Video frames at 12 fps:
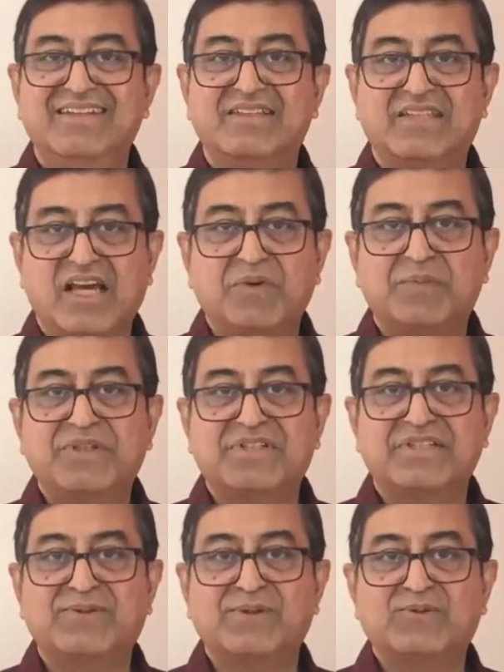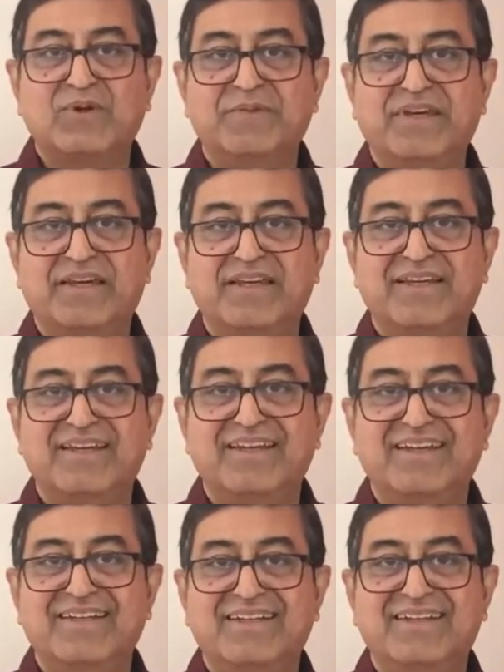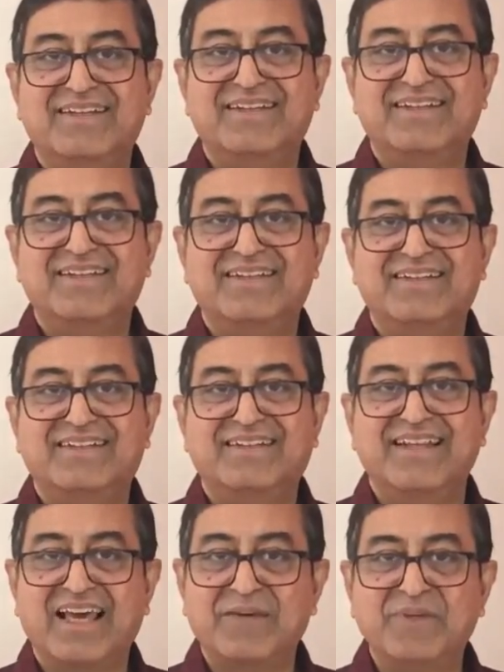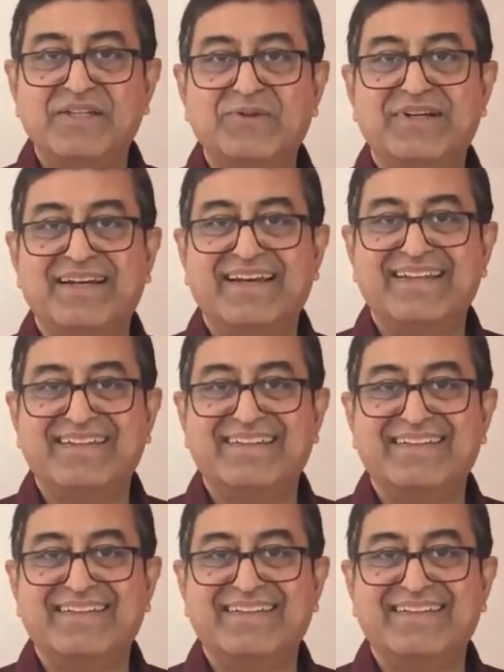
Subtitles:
Shyama Prasad Goswami, till I meet you again.